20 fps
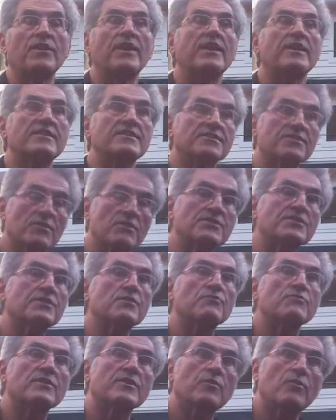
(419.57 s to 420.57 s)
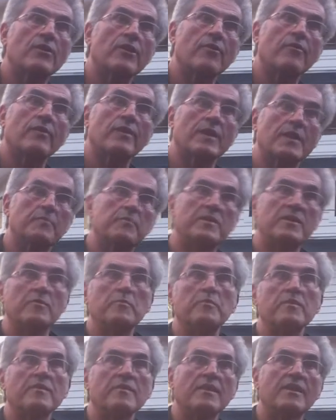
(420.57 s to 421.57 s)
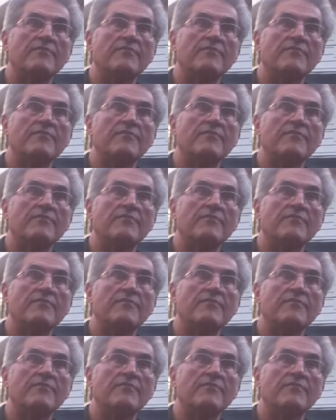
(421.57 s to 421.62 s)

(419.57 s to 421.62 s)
that is also requiring a minimal